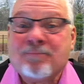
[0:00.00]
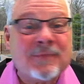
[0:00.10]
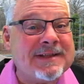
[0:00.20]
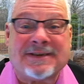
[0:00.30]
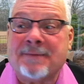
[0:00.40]

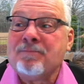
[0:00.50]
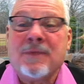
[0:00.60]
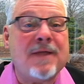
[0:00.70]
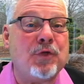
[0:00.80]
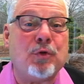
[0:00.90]
Listen,
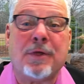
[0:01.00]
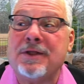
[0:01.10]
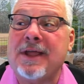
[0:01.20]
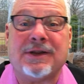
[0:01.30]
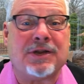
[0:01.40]
if you
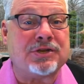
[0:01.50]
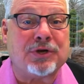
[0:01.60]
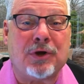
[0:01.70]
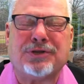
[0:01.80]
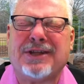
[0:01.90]
can get to
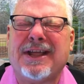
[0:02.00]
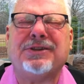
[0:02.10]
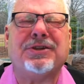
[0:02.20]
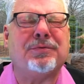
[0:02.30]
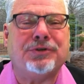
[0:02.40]
church, get
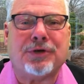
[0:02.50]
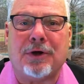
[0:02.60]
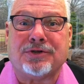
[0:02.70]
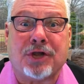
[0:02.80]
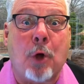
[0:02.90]
to
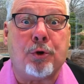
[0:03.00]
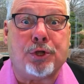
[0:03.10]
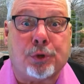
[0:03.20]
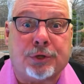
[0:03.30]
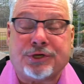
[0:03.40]
church. Go to
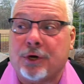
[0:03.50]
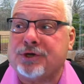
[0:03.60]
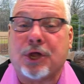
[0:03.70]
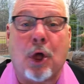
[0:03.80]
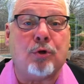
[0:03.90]
your
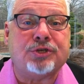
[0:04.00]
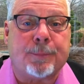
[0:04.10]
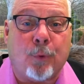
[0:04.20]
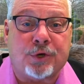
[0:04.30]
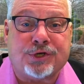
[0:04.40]
church. Go
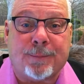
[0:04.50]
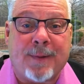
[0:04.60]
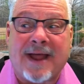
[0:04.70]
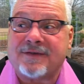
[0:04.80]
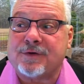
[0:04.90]
support your
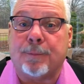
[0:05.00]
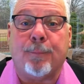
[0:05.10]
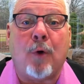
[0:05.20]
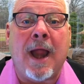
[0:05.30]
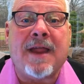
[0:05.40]
pastor.
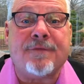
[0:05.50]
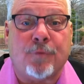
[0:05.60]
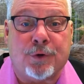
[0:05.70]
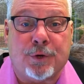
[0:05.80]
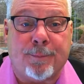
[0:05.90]
Pray
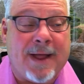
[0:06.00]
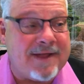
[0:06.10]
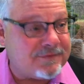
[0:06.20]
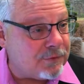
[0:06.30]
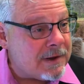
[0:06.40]
for your
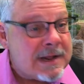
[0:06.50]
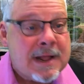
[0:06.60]
pastor.